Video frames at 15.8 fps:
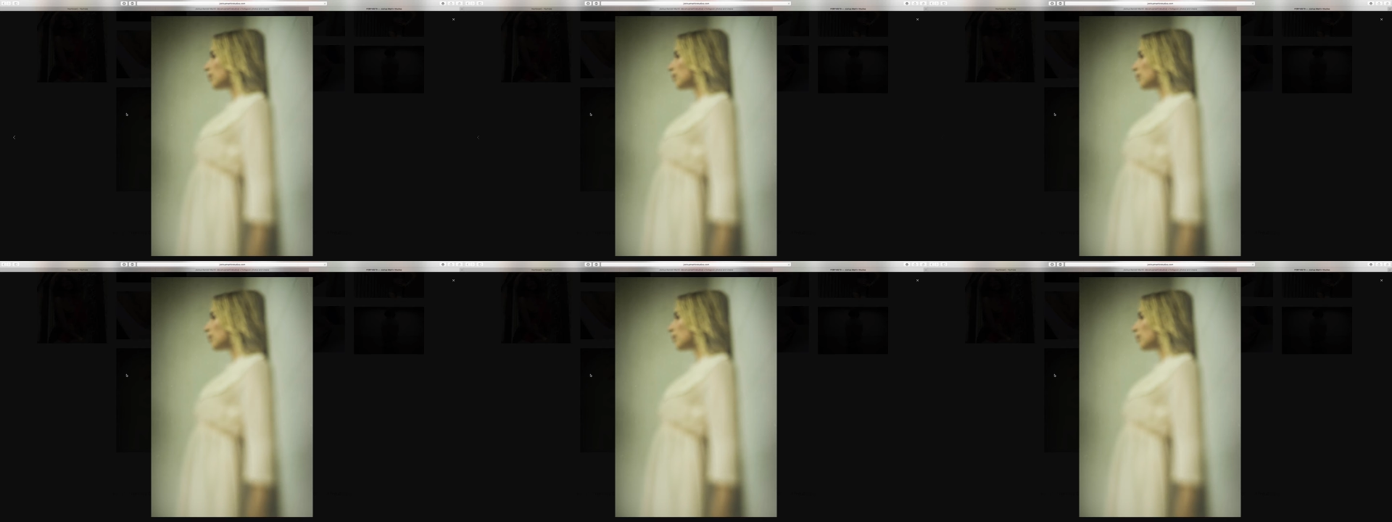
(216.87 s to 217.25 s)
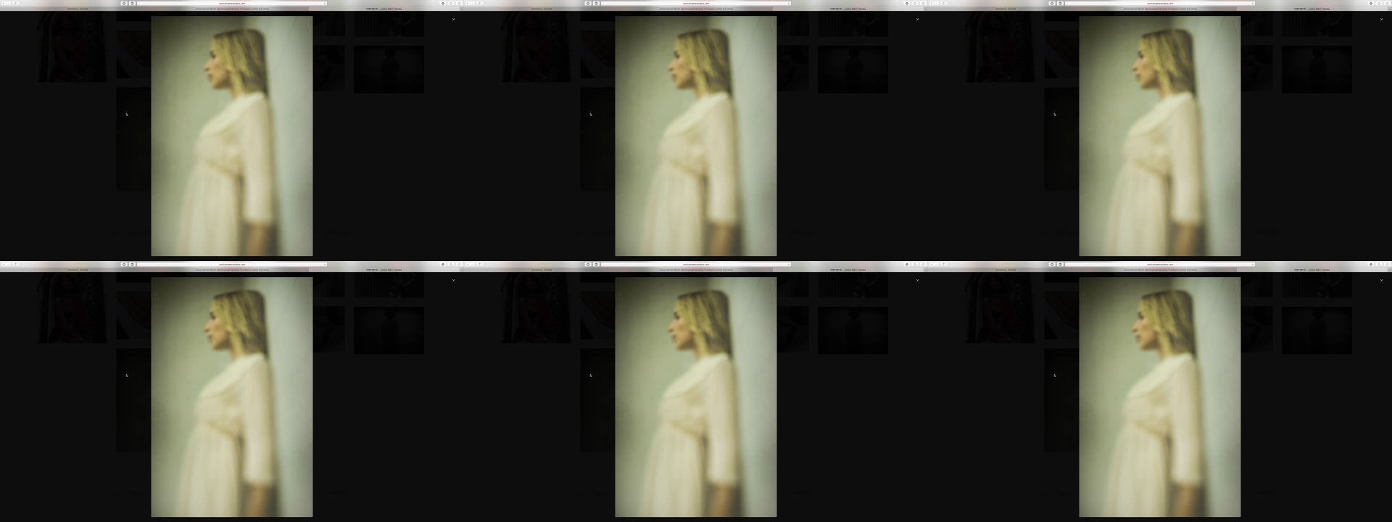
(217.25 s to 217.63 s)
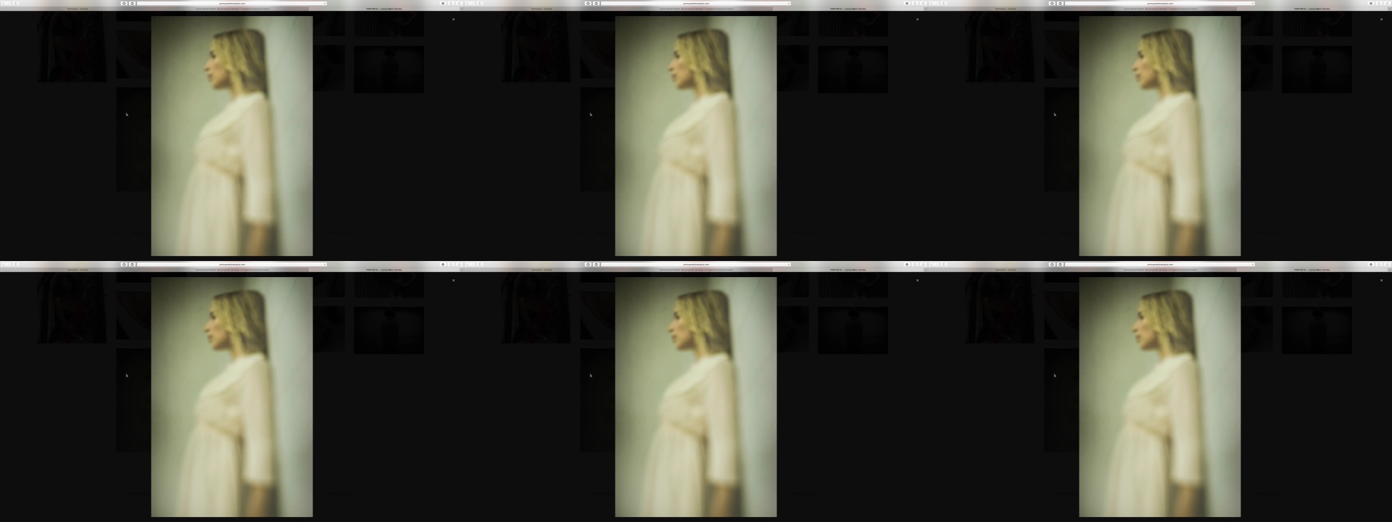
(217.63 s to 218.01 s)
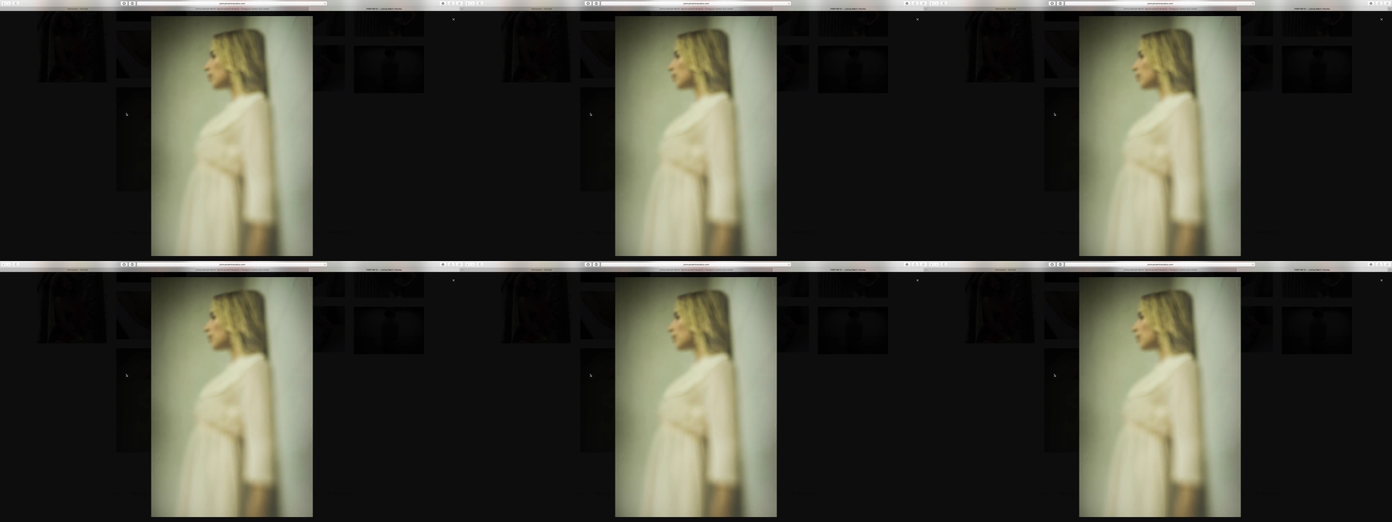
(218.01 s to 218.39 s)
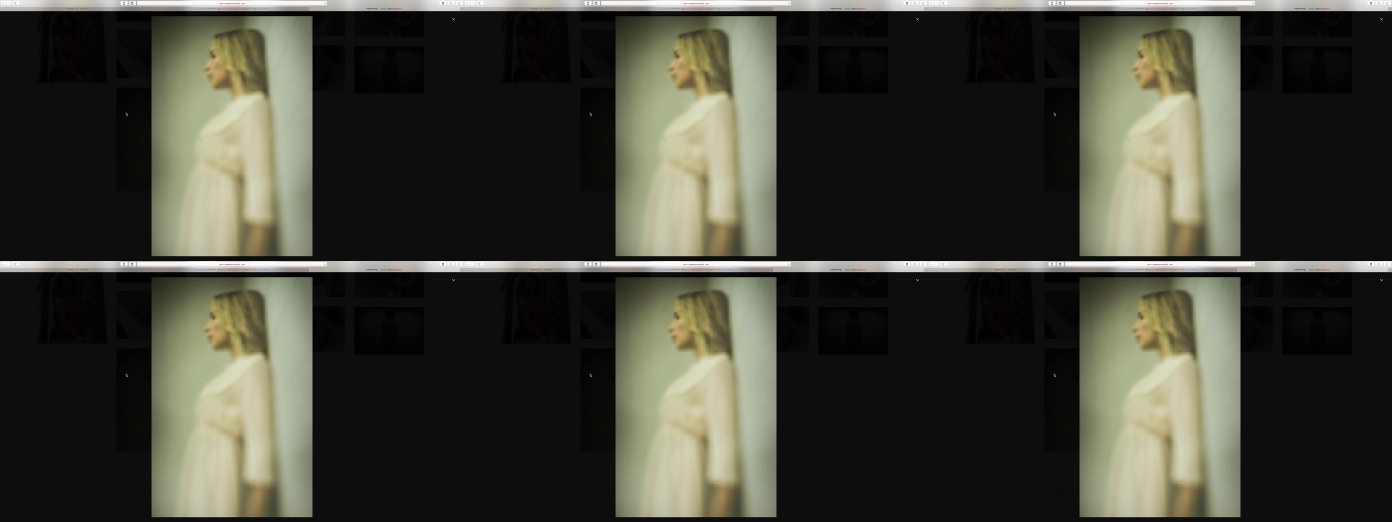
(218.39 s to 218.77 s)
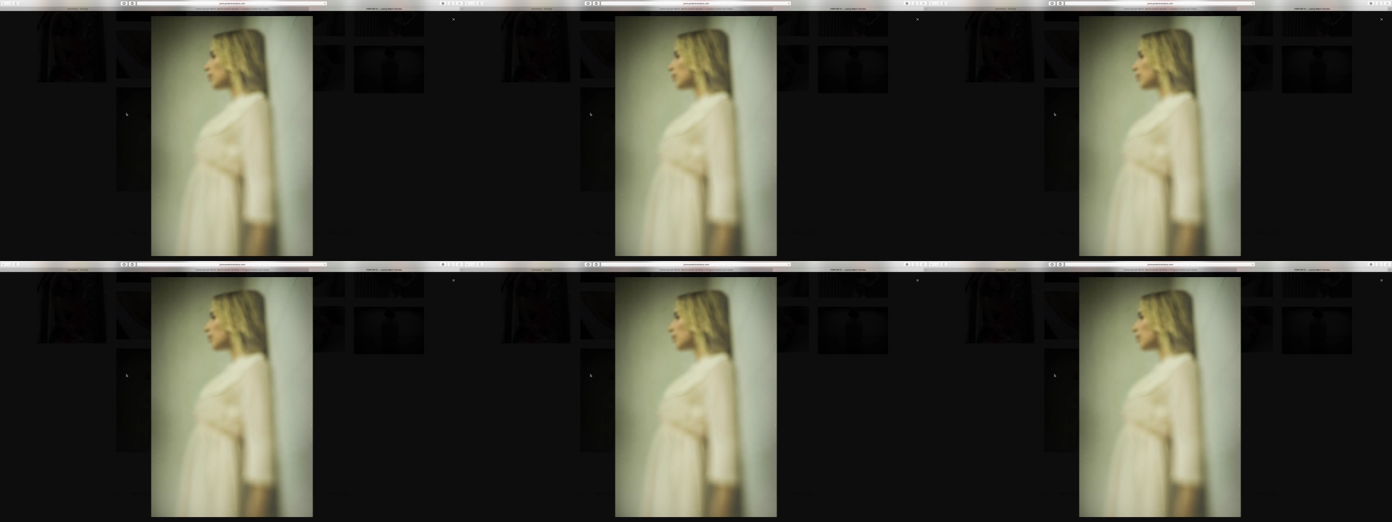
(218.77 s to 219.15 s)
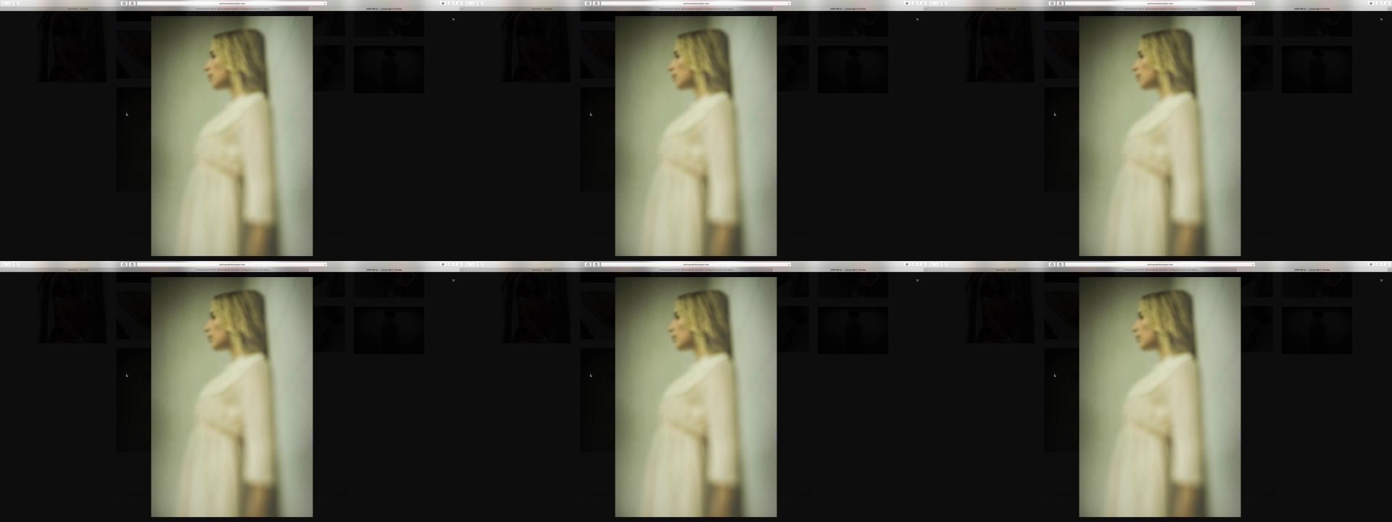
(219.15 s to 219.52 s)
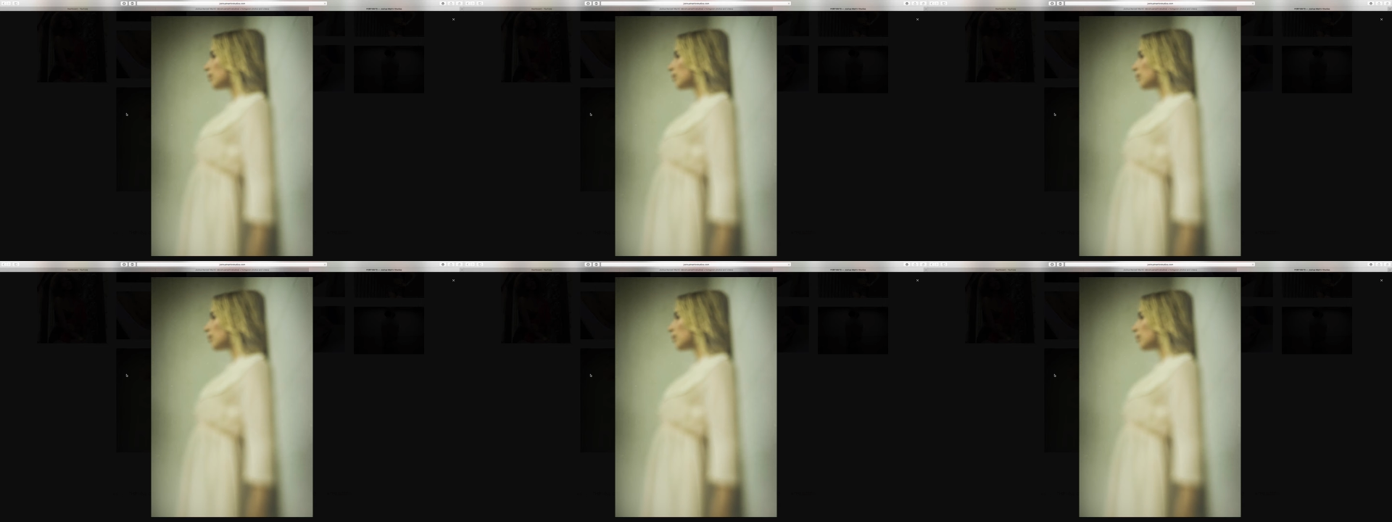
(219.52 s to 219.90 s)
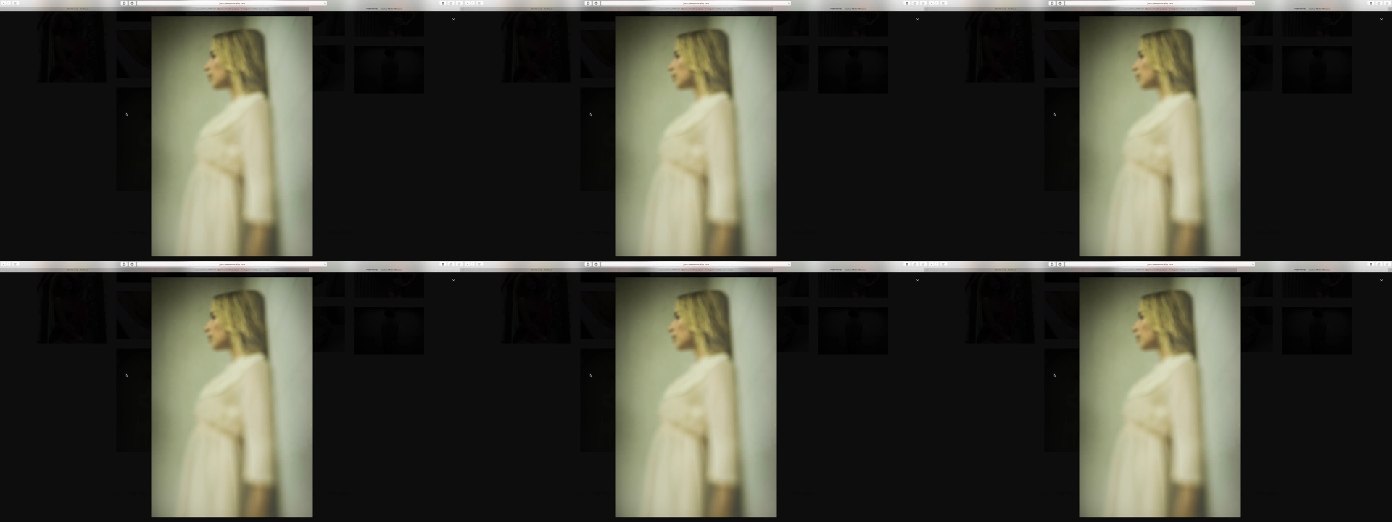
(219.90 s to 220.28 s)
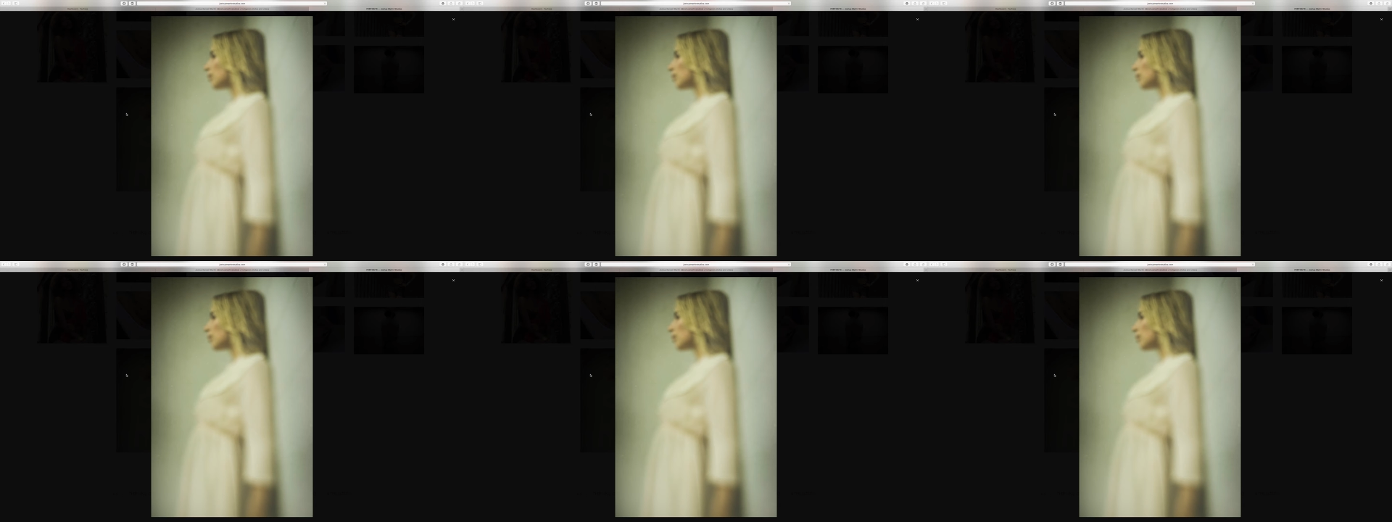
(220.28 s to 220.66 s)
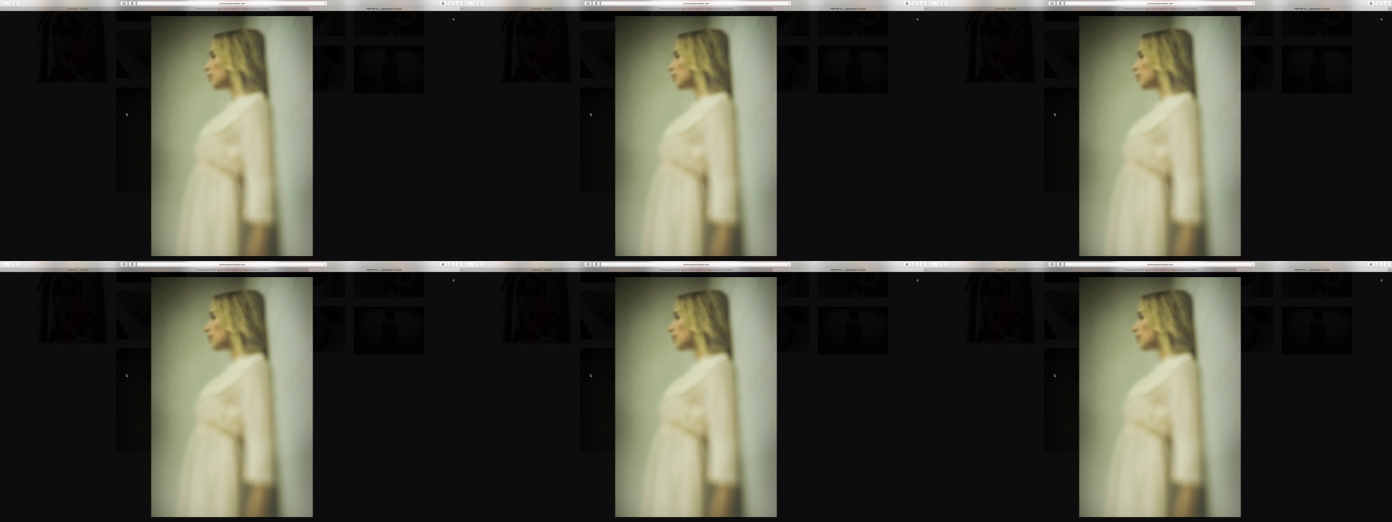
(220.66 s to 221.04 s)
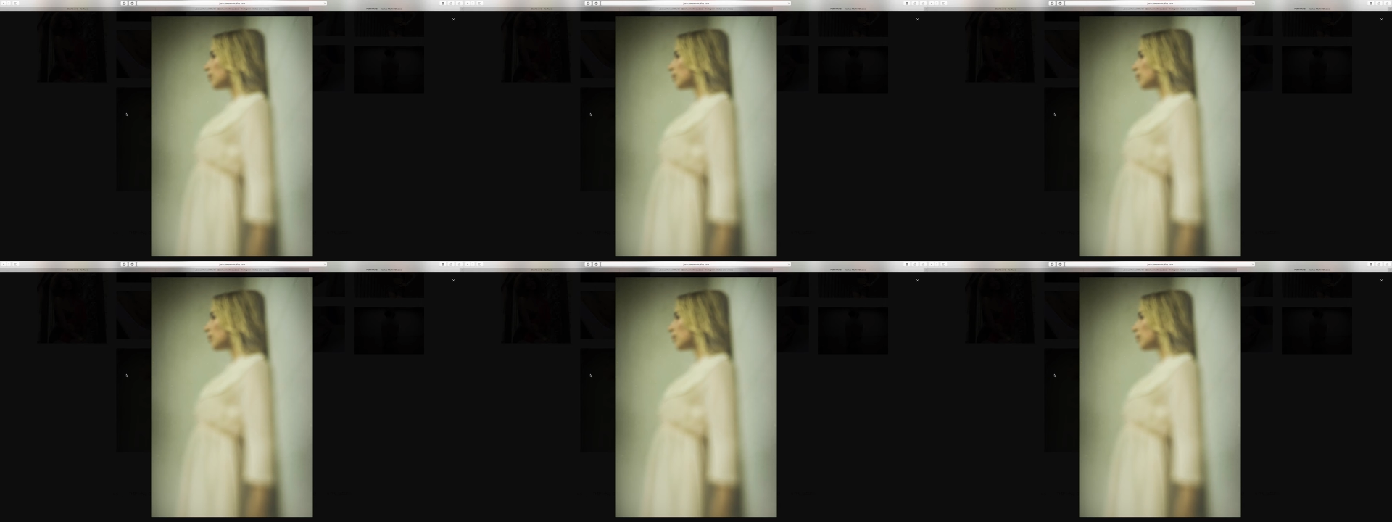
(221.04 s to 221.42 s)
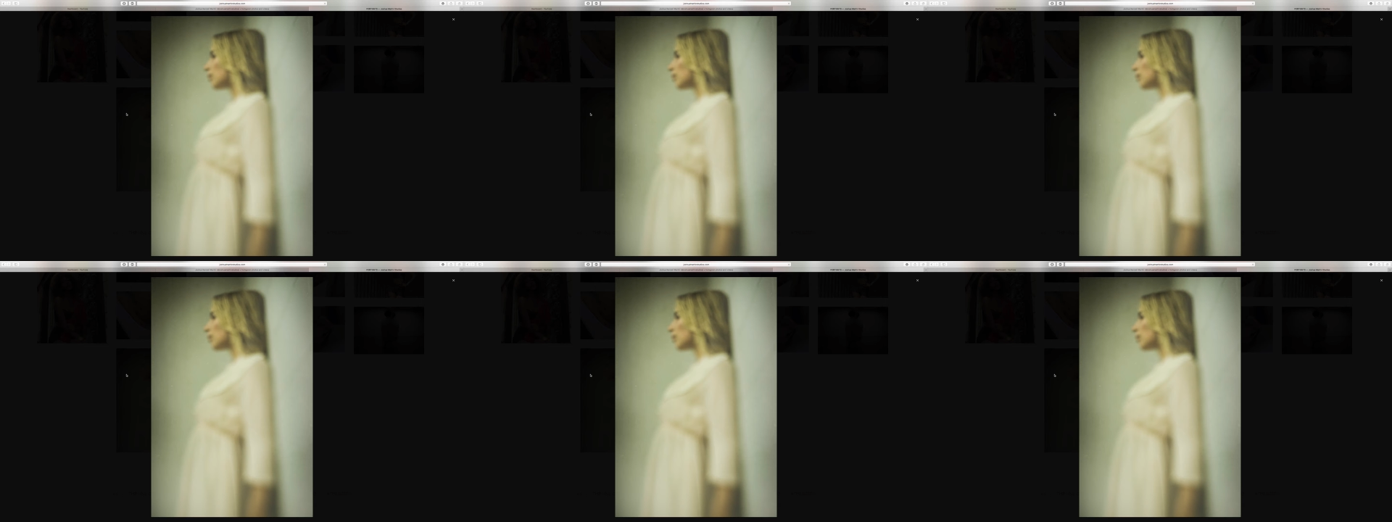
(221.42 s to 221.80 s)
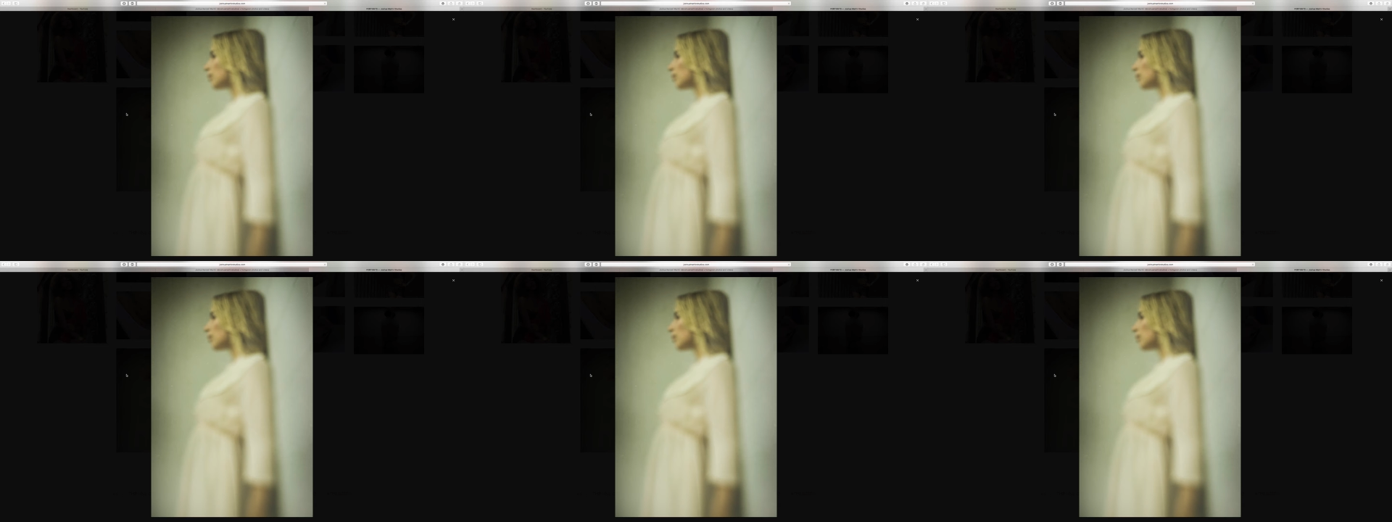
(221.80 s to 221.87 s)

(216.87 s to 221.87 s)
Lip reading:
[unreadable: no face in view]